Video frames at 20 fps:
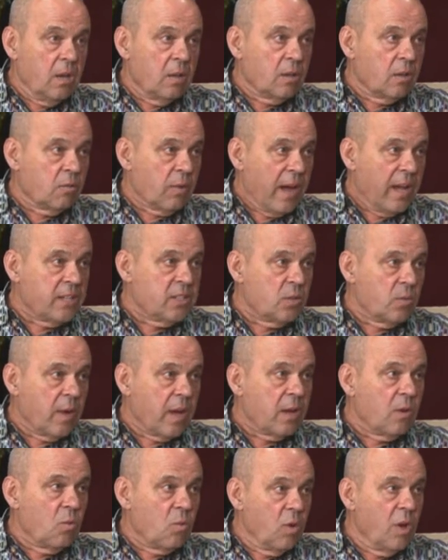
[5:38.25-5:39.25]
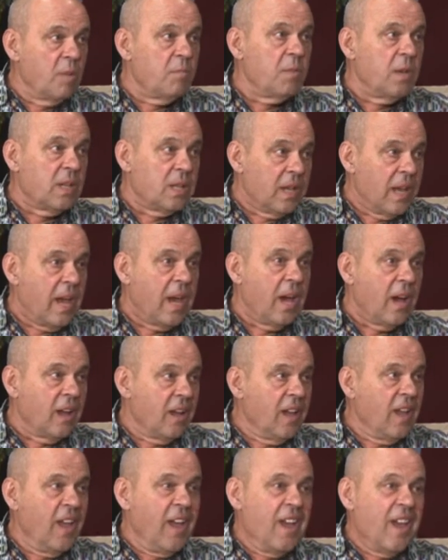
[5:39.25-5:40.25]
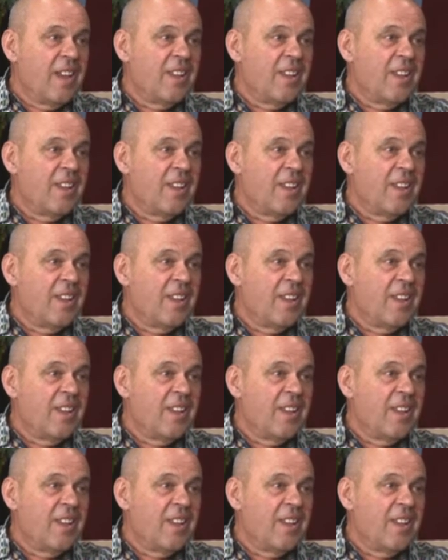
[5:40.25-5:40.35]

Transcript: graduate woman. Yeah, Sweet.